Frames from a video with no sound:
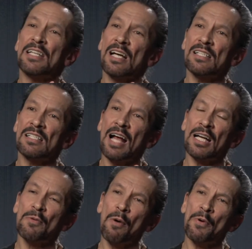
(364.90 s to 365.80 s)
it does
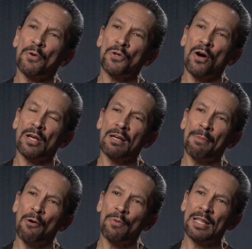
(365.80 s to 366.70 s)
exactly what we were talking
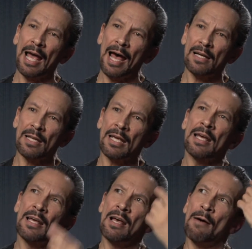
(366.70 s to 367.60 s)
about with the acting.
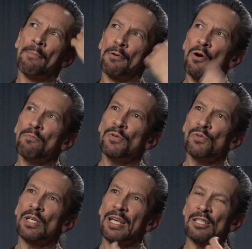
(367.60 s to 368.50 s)
Baroque
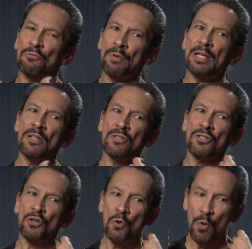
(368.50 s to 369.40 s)
music is written
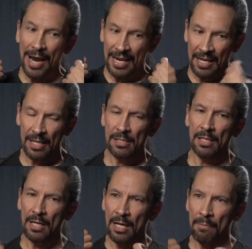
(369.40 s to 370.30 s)
to
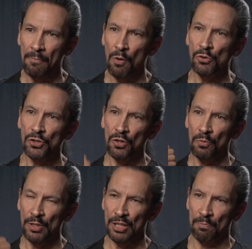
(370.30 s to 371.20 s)
elicit an
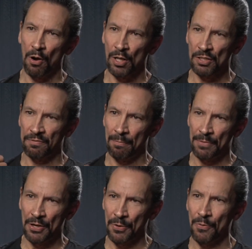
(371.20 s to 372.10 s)
emotional response
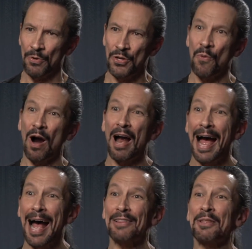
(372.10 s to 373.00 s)
from you. You are
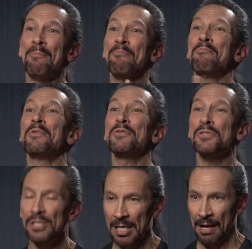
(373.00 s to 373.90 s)
at the
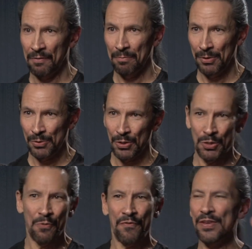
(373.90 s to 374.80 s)
mercy of the
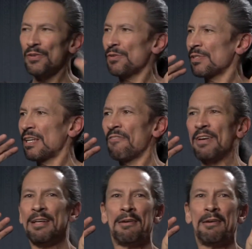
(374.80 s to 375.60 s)
music. You feel yourself